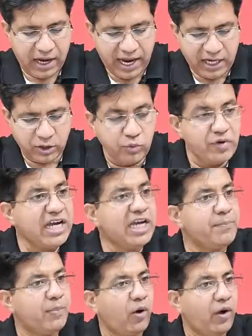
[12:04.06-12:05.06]
and to
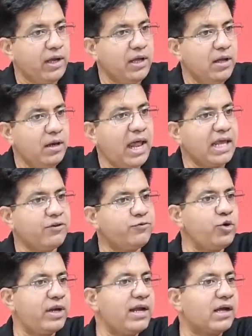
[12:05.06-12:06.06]
redeploy. Like if
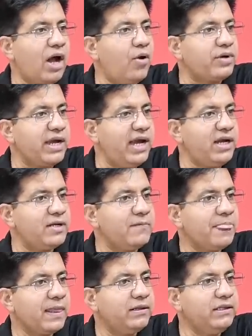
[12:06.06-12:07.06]
you are an accountant,
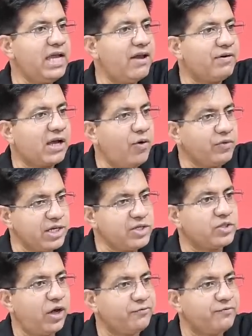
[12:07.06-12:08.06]
they have accounting
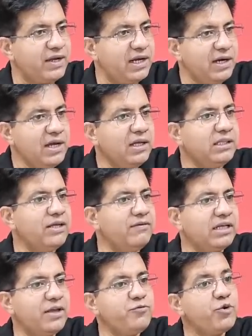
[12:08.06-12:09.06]
software, they
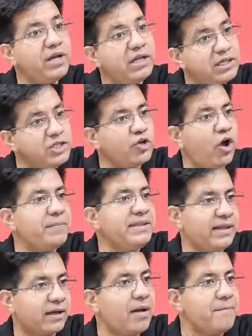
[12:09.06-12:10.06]
will give you another job
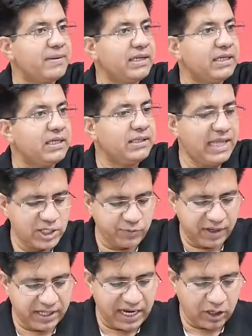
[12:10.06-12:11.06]
in the company. That's
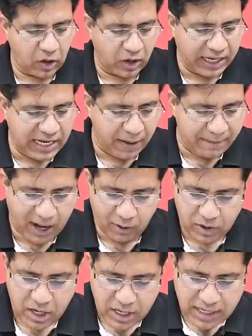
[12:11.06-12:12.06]
what they are talking
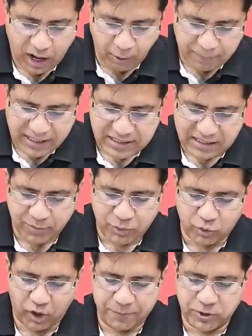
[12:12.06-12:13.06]
about. Now please come
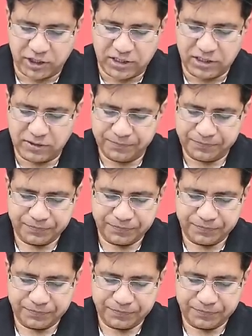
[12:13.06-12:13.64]
to options.